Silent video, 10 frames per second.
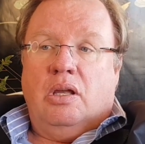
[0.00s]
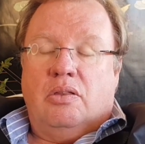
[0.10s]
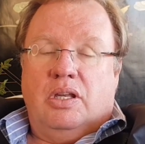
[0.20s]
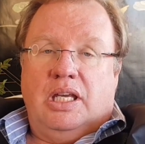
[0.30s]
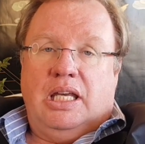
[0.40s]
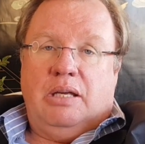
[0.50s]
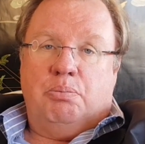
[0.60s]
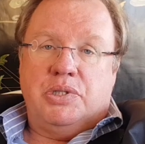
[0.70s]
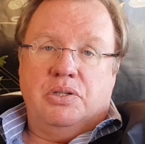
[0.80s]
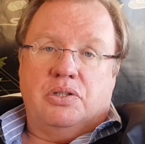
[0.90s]
The
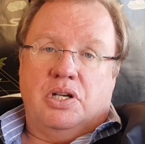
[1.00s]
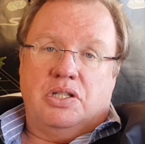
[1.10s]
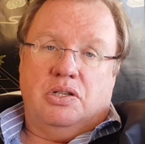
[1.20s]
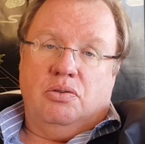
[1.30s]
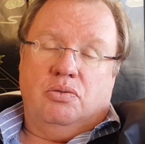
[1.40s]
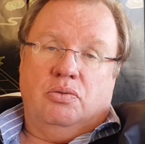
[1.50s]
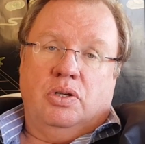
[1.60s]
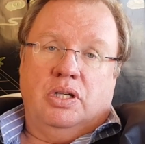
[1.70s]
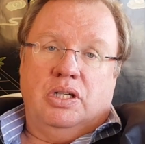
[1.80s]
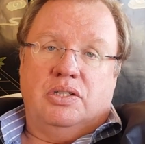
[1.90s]
business rescue
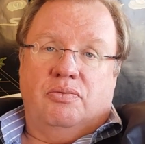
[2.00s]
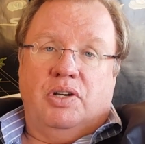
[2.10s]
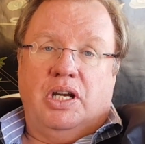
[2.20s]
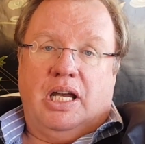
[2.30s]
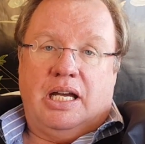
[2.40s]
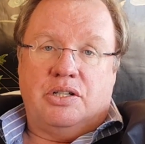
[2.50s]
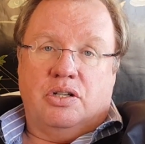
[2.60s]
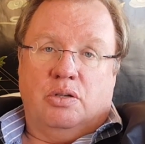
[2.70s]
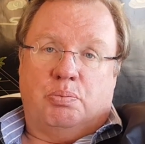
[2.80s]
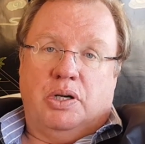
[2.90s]
is a very
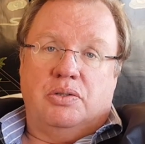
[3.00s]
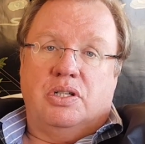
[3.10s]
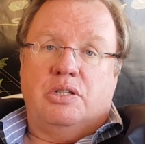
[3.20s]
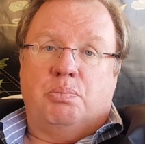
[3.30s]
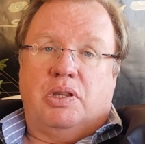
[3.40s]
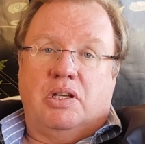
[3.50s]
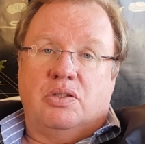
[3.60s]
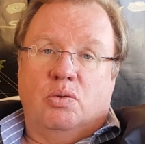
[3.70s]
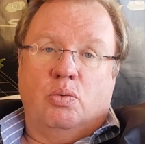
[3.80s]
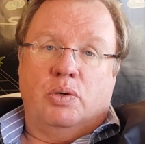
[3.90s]
agile process, but
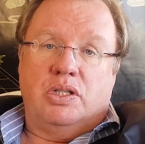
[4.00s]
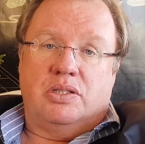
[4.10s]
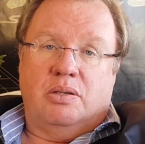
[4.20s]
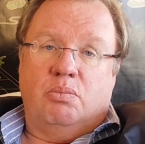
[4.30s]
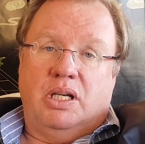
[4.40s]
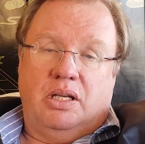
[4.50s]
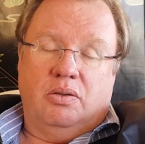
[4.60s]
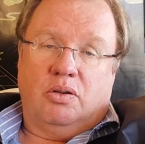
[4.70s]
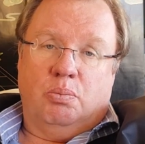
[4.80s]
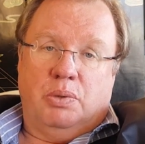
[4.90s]
there's always some
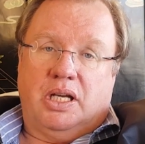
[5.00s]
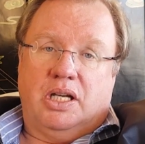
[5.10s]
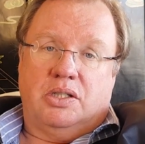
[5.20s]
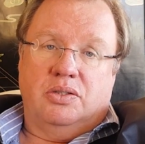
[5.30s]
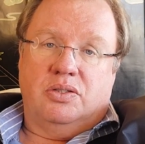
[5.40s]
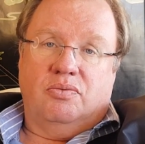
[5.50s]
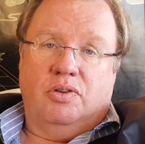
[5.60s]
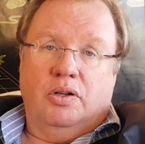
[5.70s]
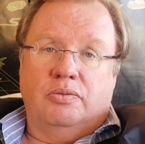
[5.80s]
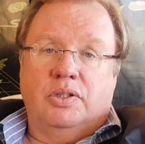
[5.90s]
legal complications
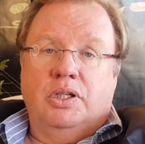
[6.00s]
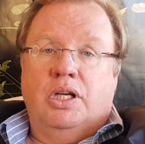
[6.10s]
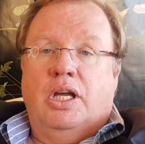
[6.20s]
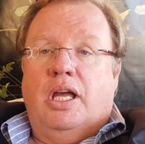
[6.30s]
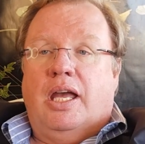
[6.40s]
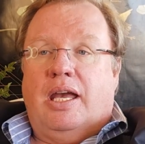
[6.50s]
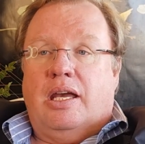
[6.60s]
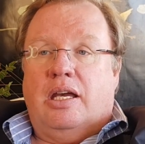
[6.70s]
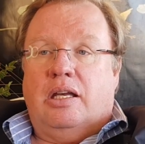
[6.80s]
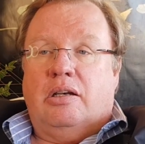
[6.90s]
involved.
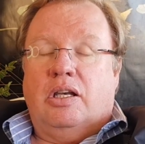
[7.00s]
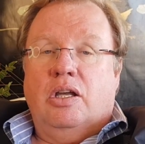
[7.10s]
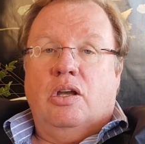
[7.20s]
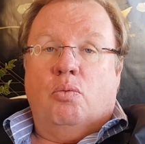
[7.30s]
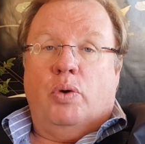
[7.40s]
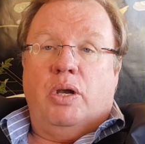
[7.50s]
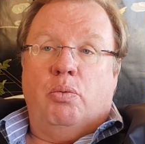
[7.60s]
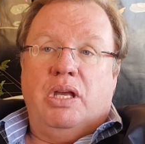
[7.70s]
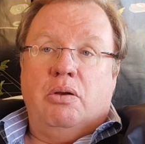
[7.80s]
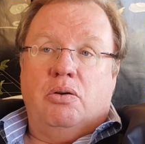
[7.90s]
And where
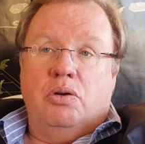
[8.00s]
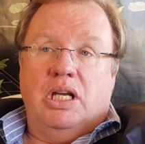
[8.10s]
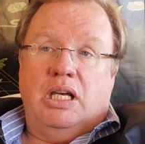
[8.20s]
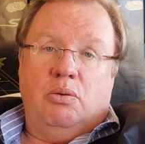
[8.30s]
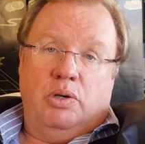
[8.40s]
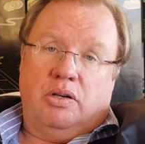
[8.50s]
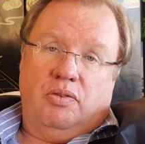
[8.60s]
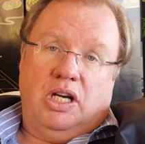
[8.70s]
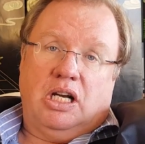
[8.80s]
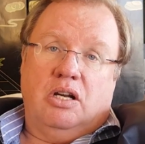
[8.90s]
we really work
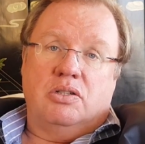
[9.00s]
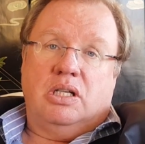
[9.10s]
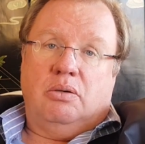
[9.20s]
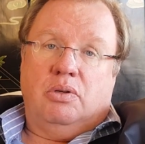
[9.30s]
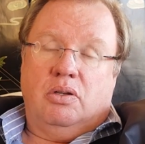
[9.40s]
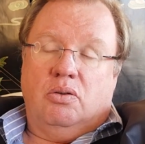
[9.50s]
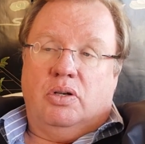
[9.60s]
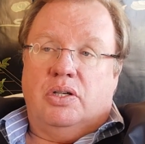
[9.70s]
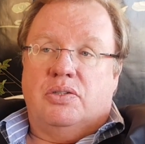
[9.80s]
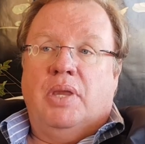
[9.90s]
very closely with the
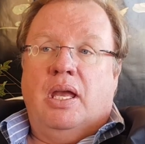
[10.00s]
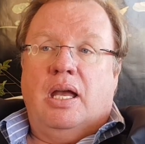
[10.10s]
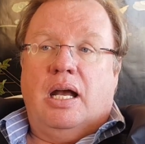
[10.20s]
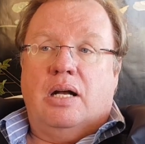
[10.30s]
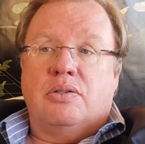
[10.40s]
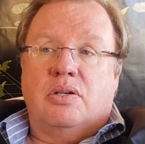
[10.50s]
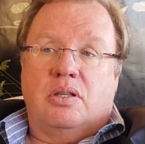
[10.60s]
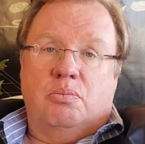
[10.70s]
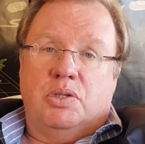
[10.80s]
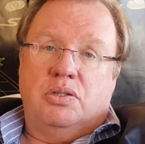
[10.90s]
lawyers
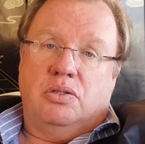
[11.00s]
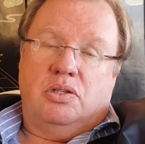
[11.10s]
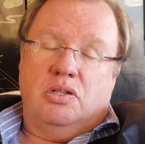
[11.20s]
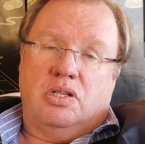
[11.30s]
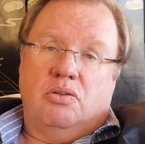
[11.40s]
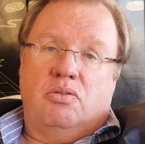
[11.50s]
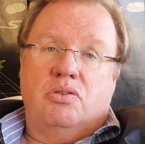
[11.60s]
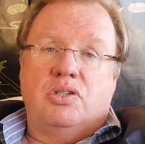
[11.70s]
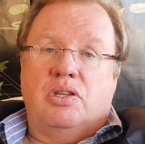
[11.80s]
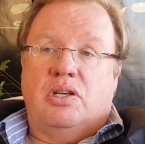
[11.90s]
outside the business rescue,
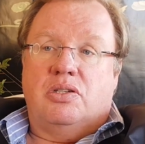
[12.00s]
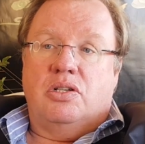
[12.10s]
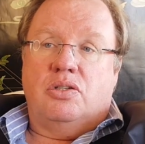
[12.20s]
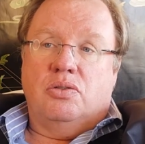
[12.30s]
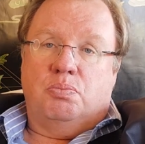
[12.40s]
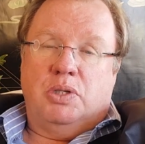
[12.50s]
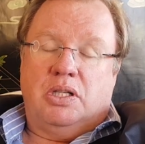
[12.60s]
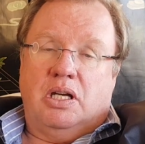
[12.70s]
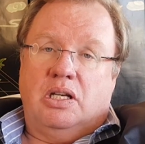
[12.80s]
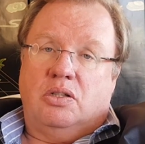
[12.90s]
usually there's issues
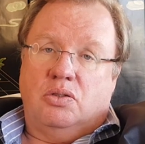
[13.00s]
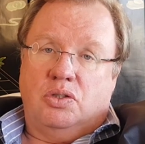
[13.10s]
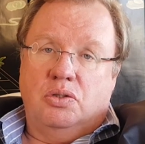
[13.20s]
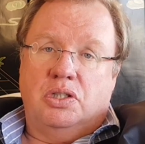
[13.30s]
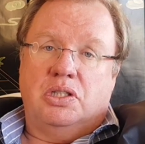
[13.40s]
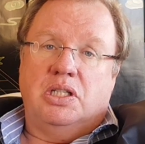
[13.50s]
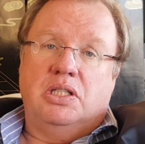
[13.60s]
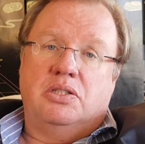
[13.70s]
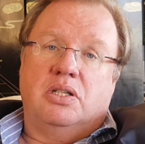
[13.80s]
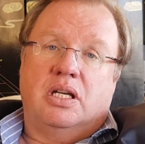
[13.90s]
pertaining to
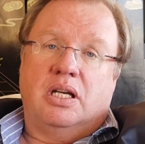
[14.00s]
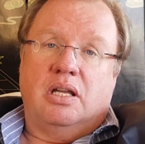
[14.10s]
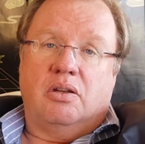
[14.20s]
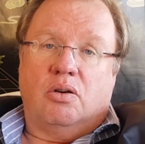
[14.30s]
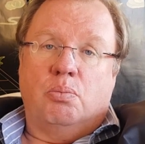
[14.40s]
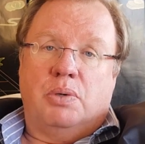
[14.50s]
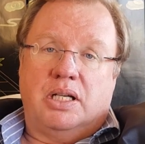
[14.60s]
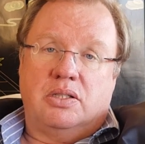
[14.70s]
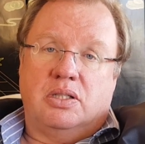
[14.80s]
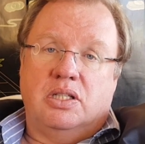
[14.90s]
sureties and other
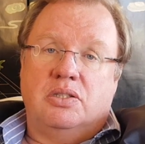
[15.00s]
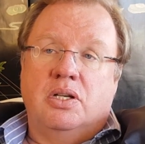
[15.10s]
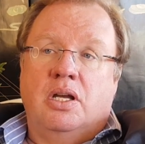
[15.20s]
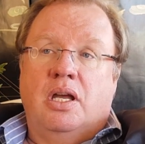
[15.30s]
complexities.